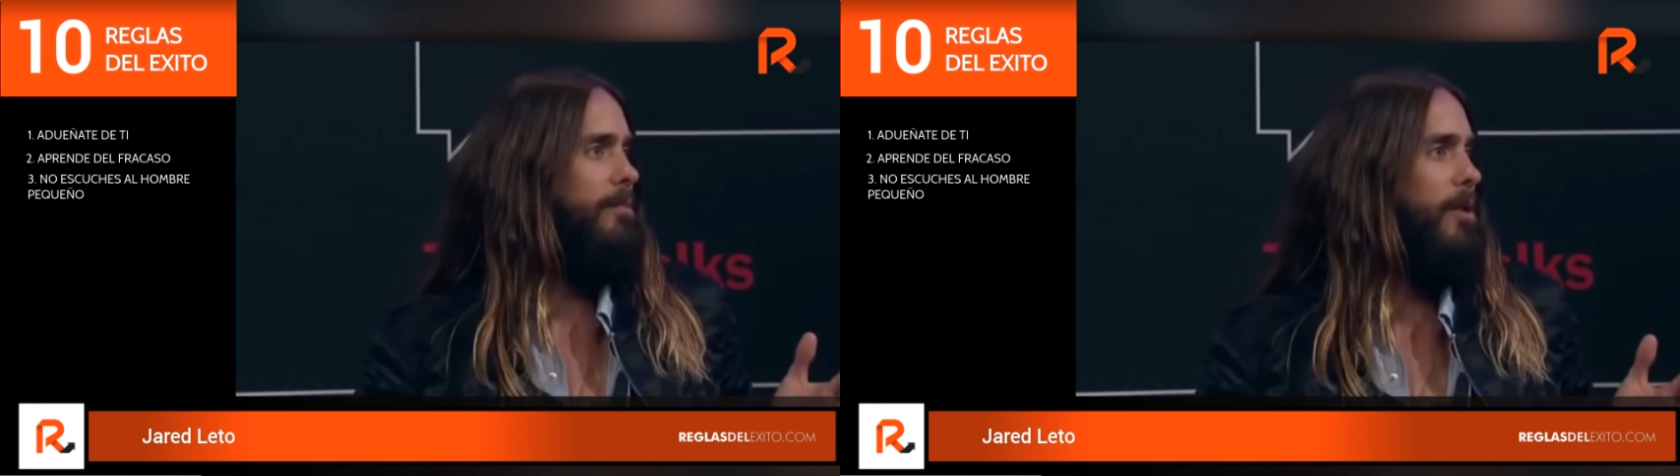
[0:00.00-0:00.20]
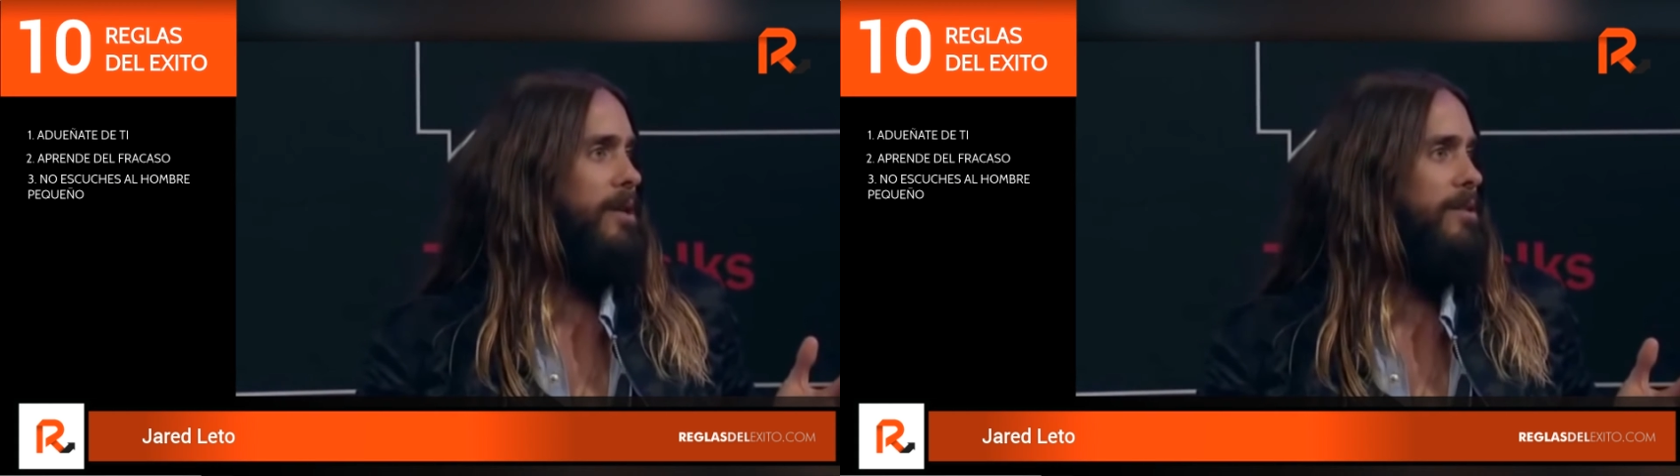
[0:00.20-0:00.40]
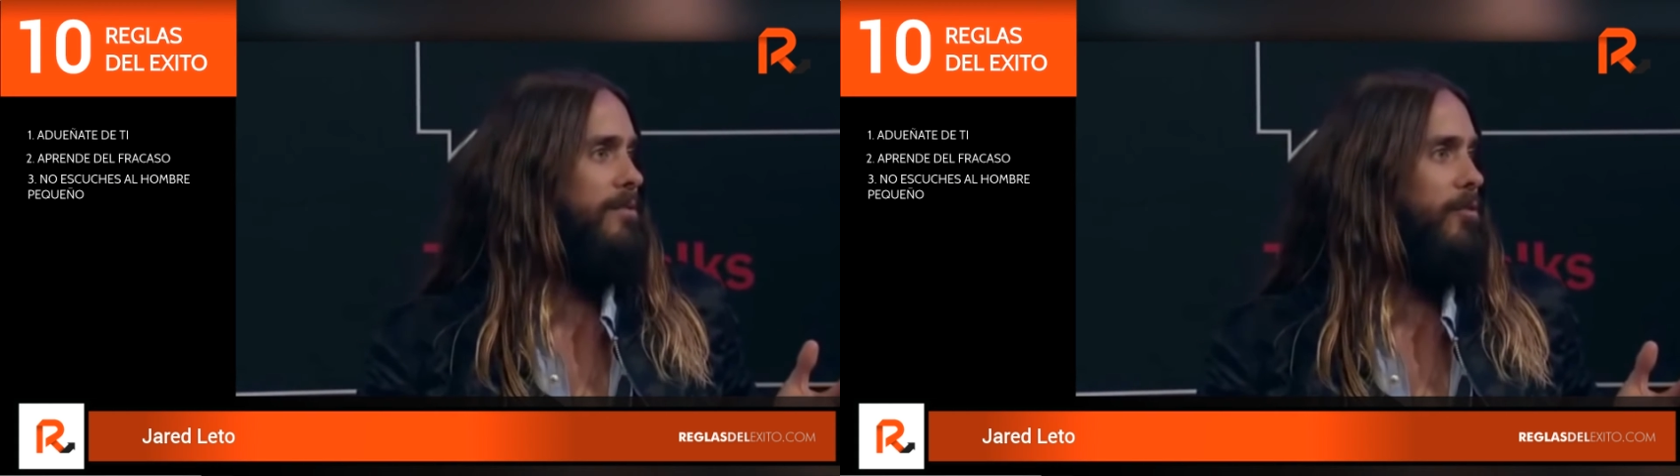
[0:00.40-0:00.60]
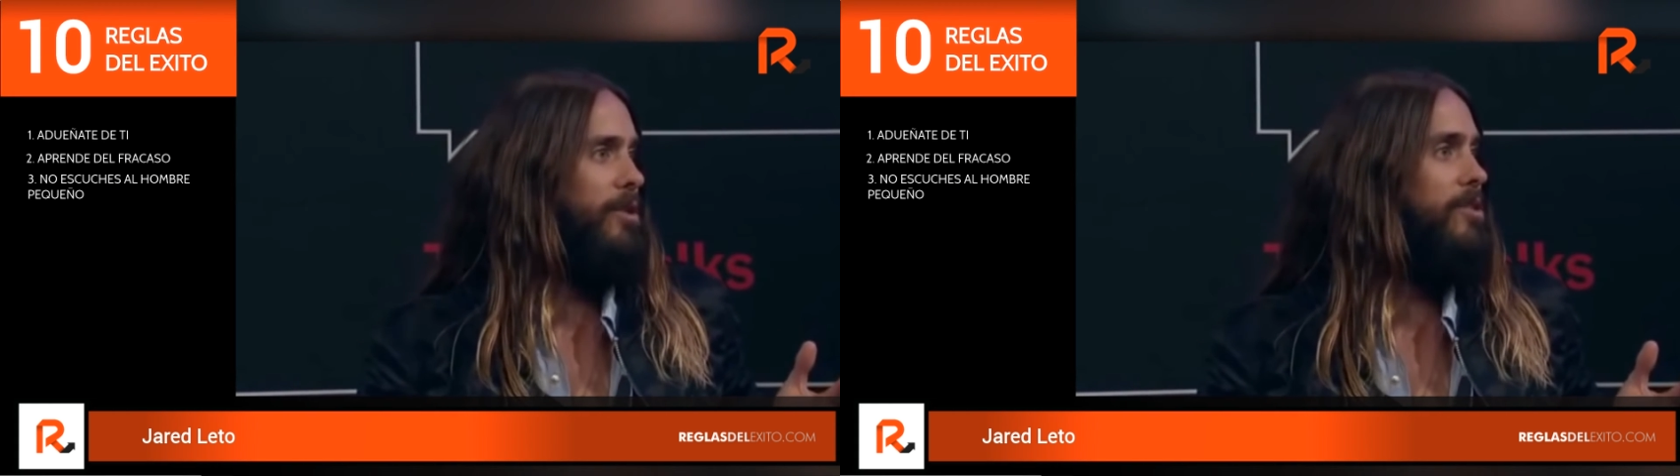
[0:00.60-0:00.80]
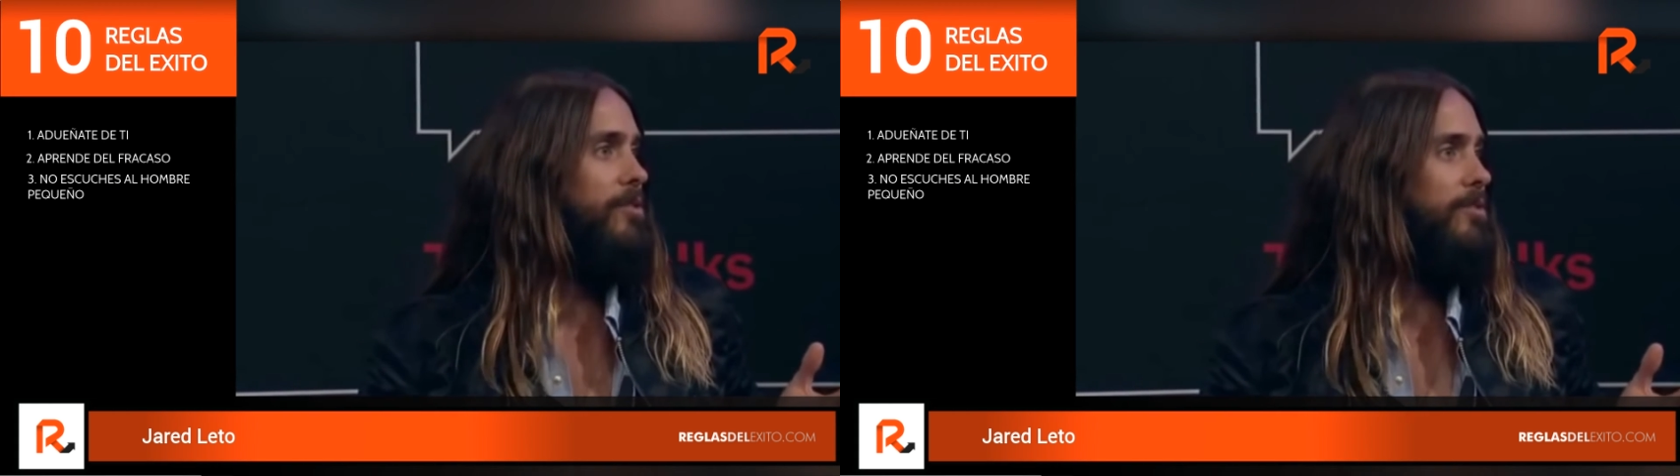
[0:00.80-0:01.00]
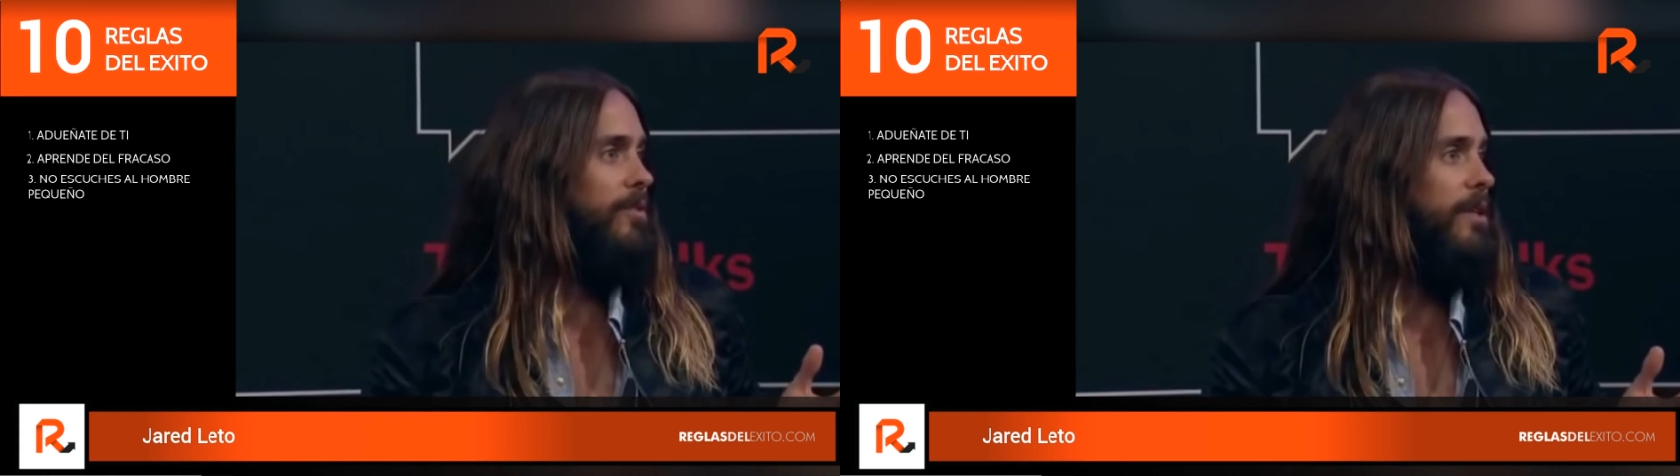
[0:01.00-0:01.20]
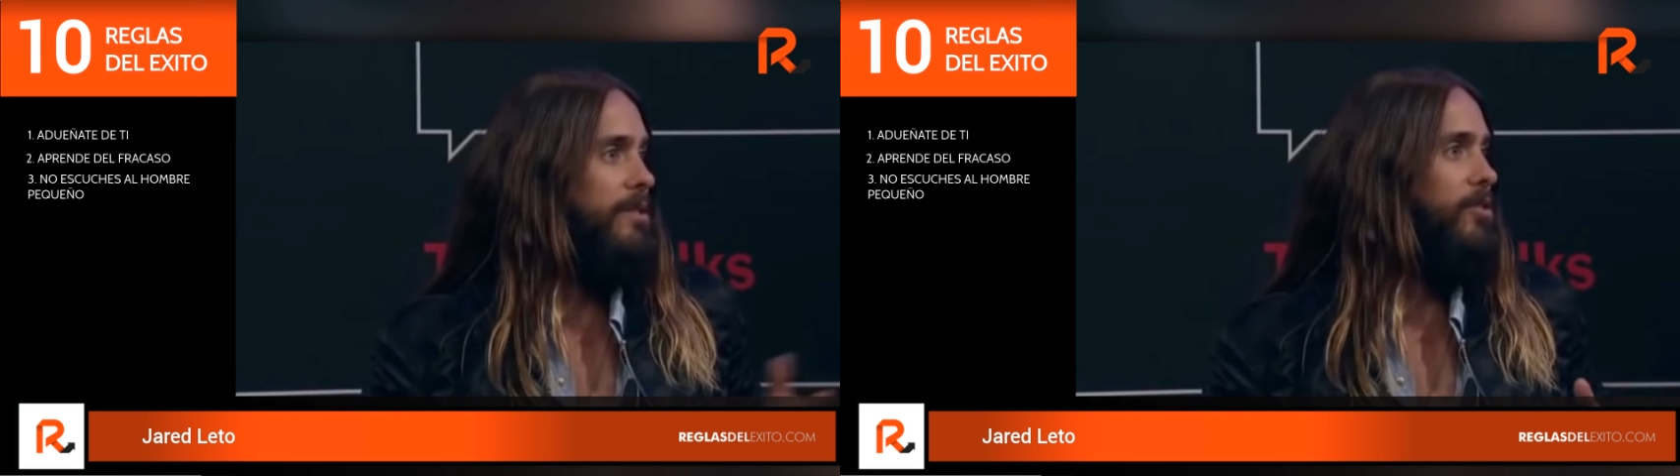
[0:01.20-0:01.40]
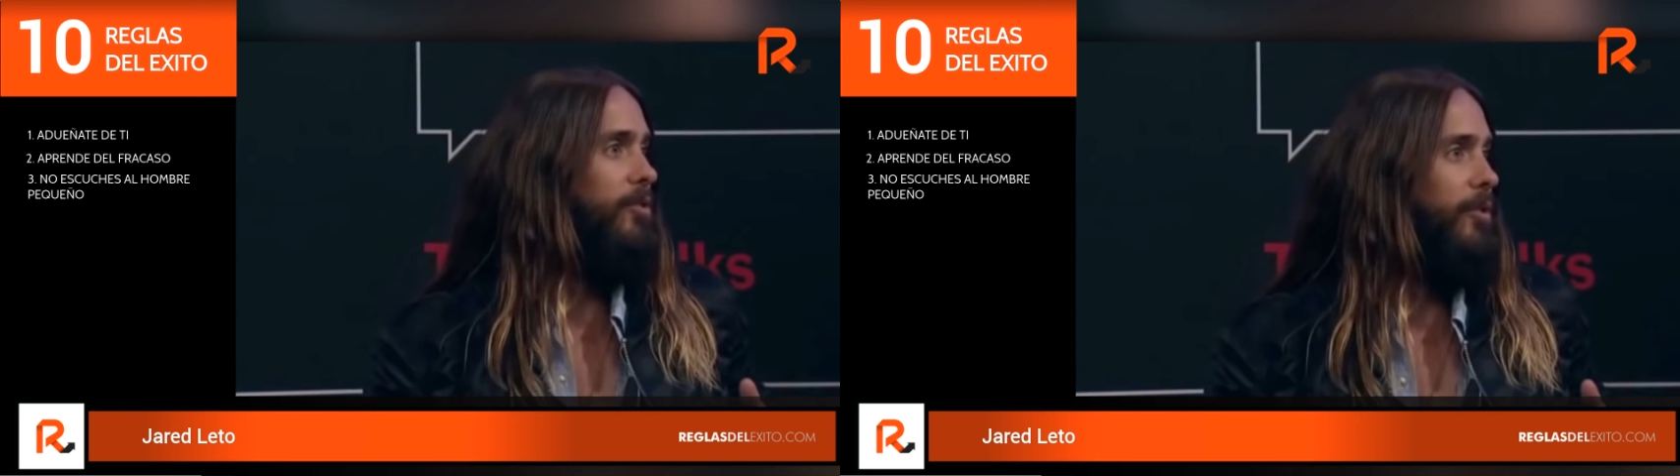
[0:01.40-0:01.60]
press for years, and
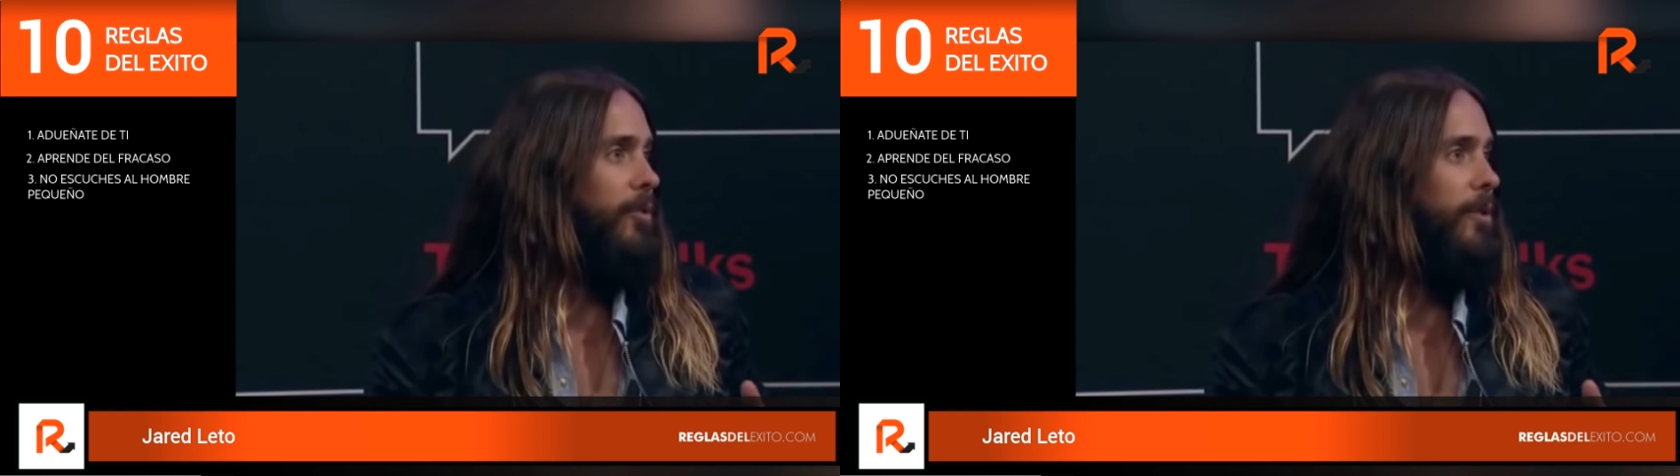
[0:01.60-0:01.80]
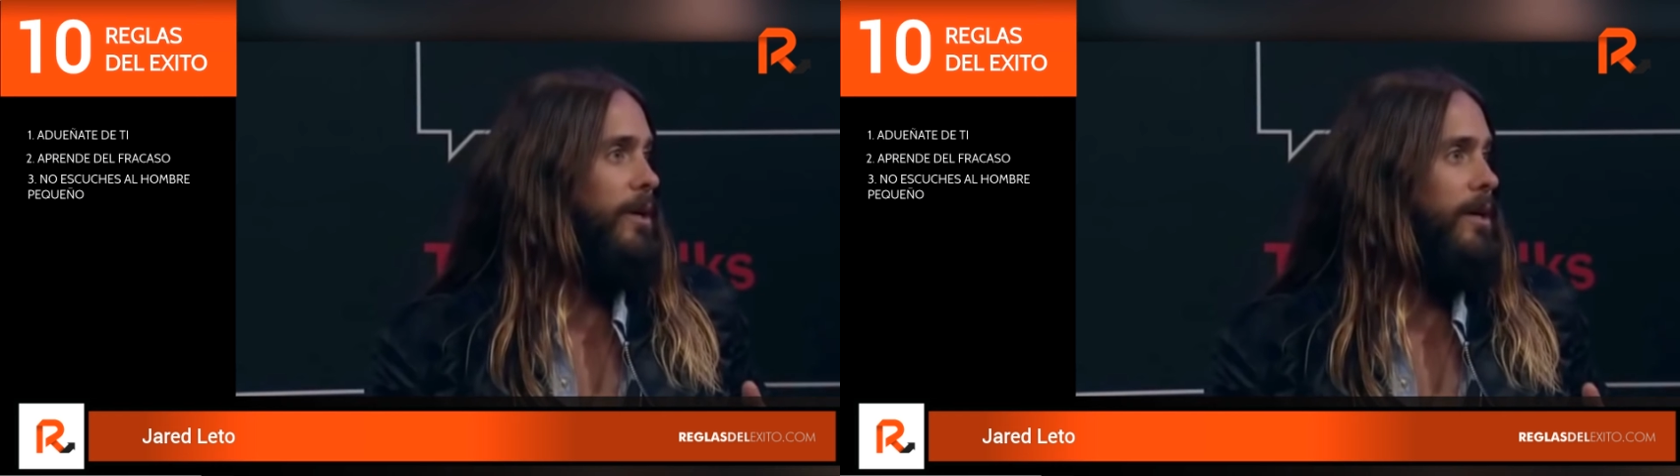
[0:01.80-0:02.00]
still do.